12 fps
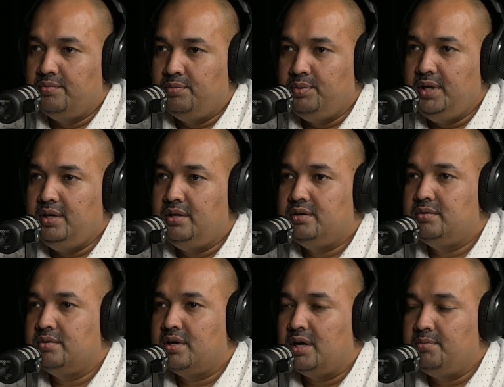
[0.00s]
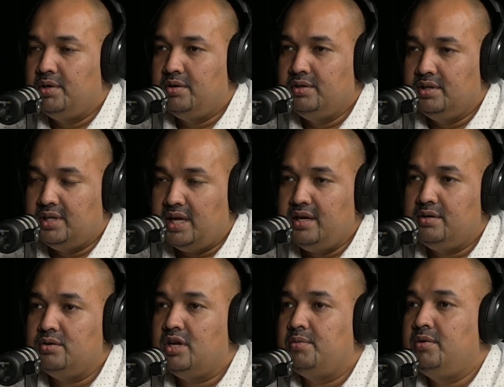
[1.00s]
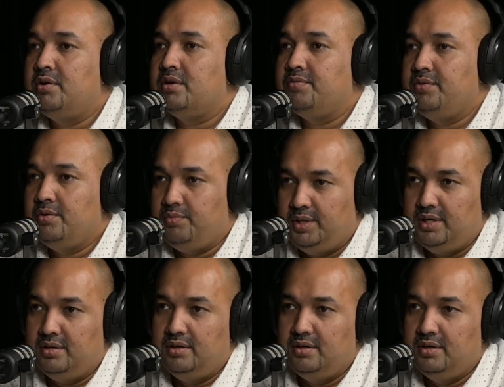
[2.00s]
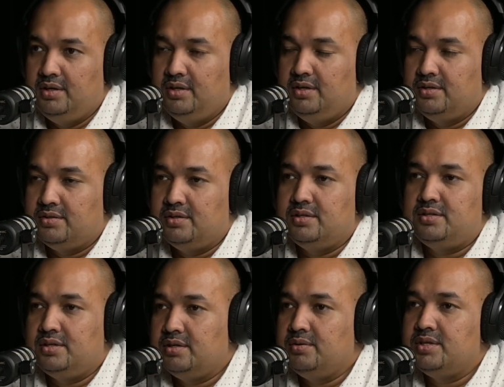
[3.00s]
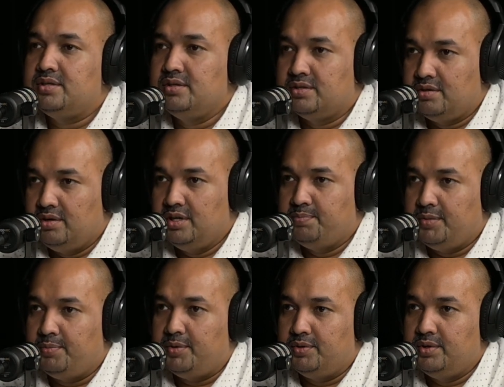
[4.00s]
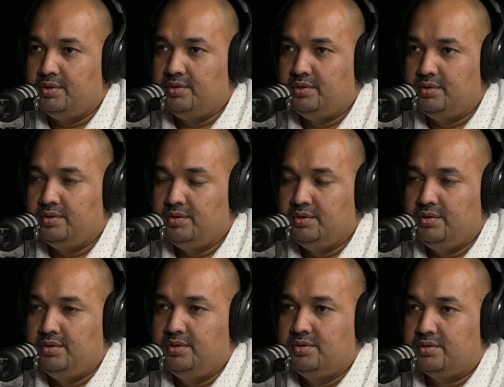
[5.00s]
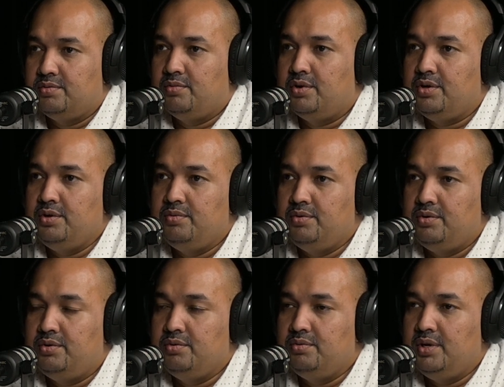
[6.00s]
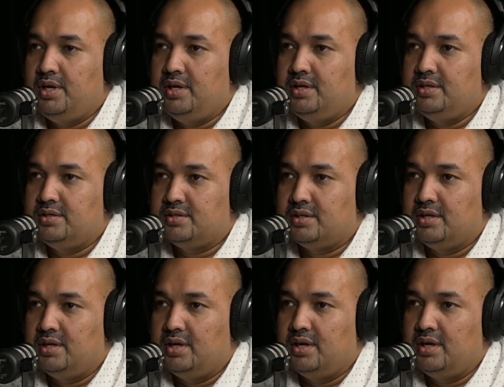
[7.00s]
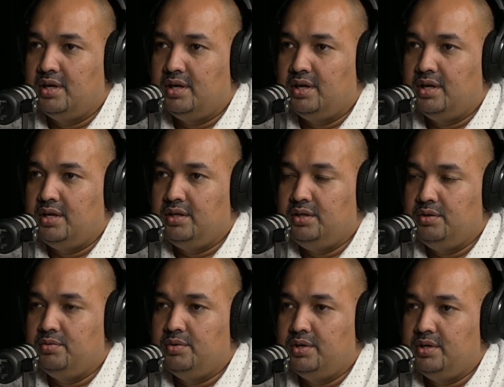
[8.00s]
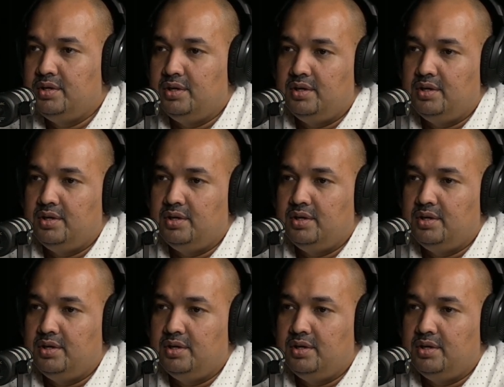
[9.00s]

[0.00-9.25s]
wheel to come out, the tire to come out of your wheel. So this situation is called a pop-out. So what you would do is you would